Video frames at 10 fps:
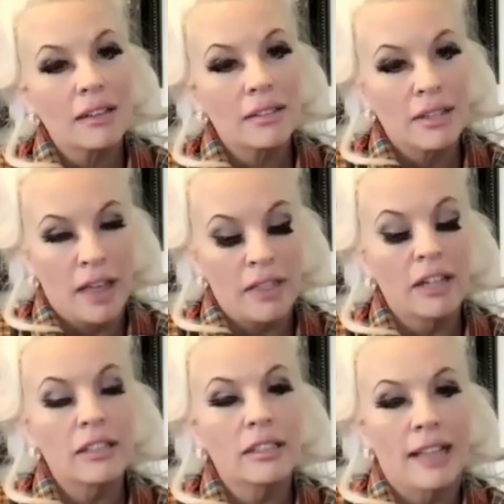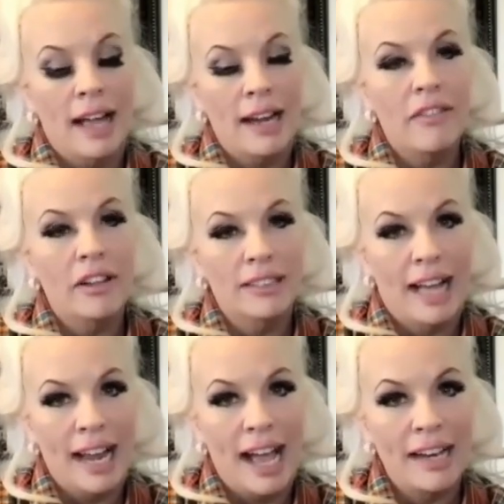another clan of the
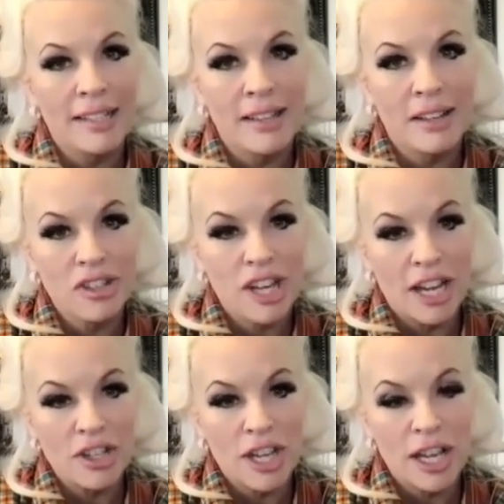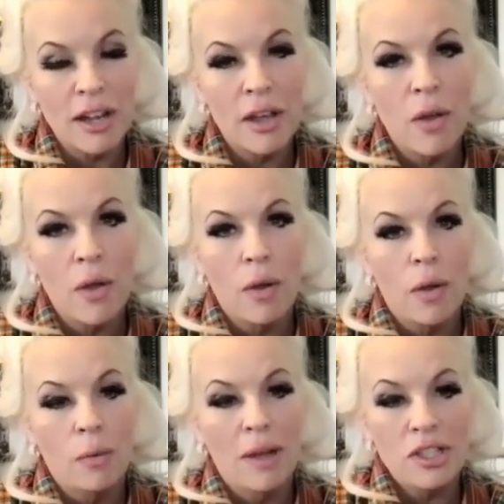Clan Hatton Association,
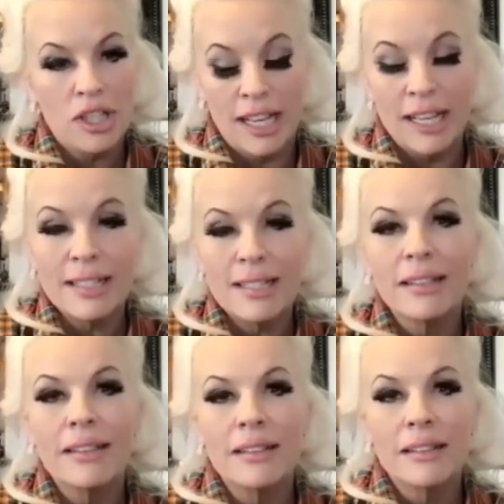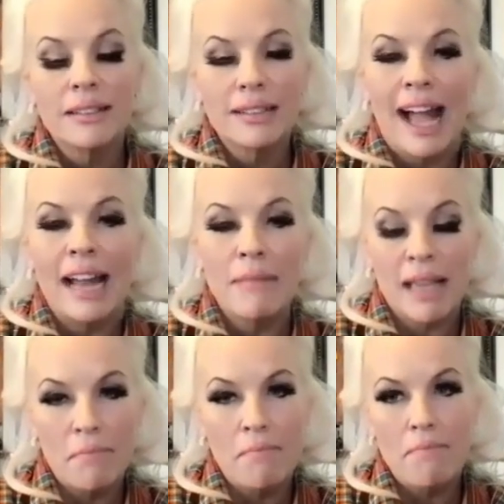which is Clan
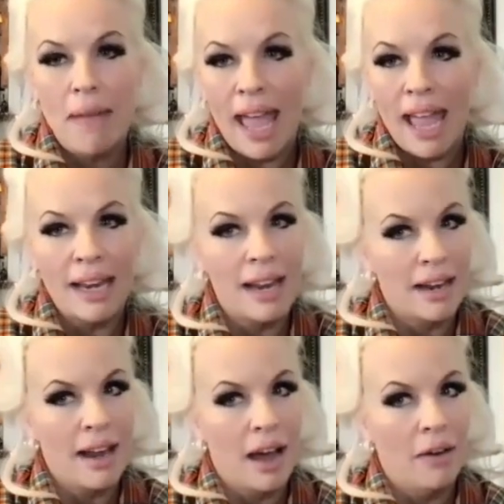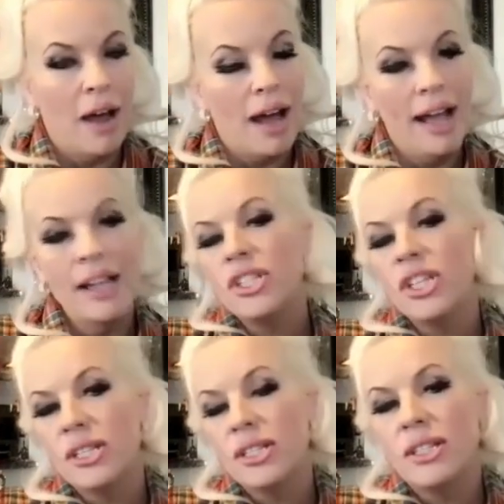MacBean. Now, I
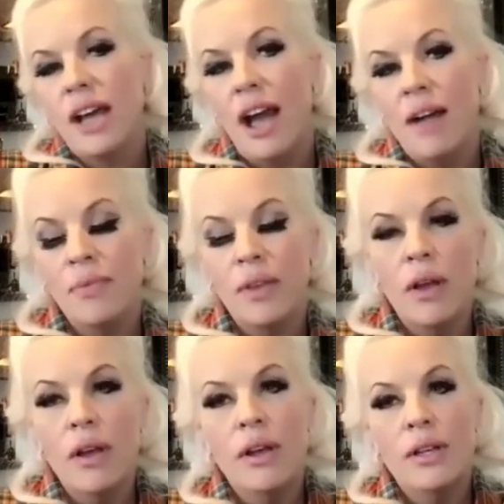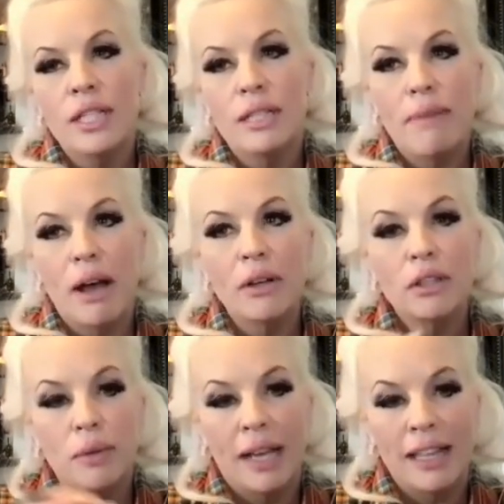just spoke
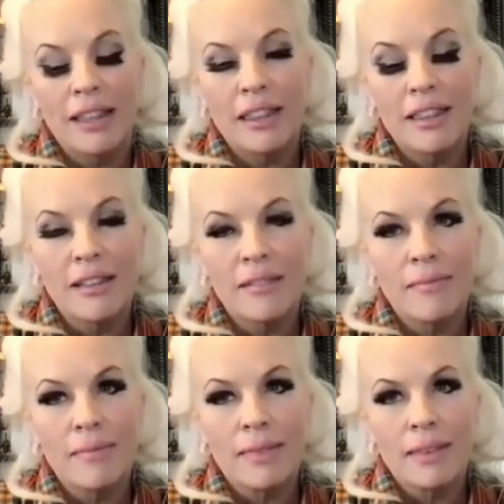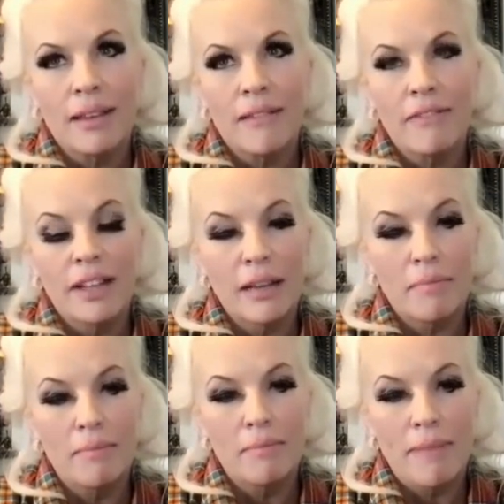with Philip
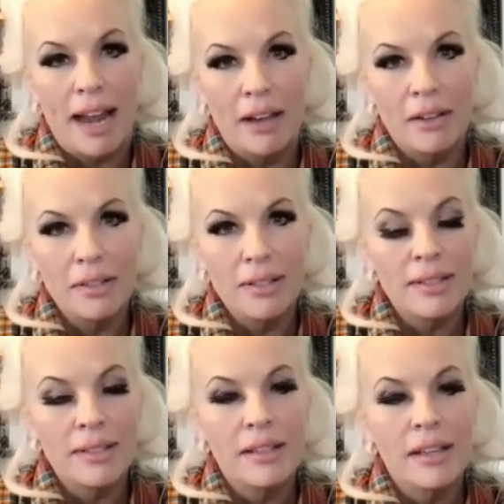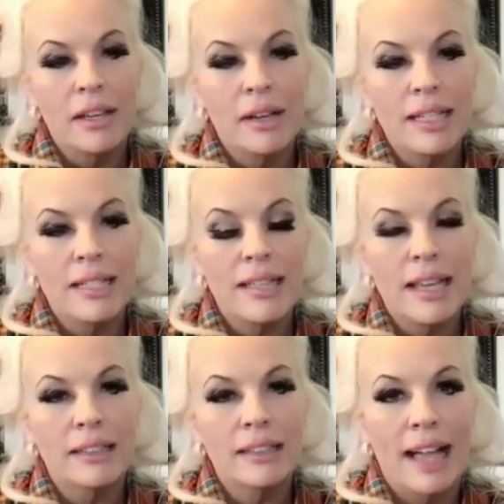Beddoes, who is the
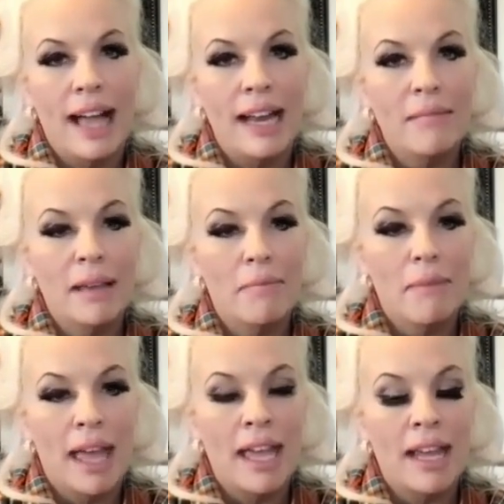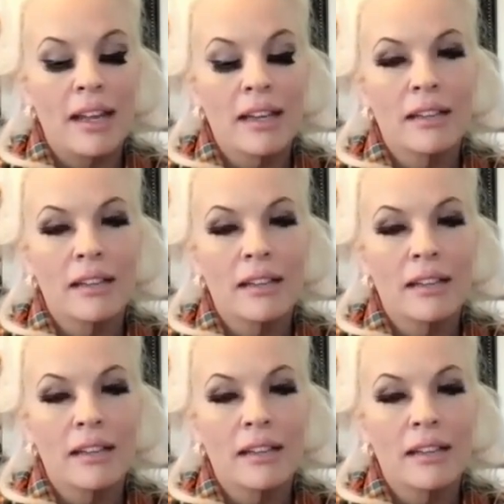Clan MacBean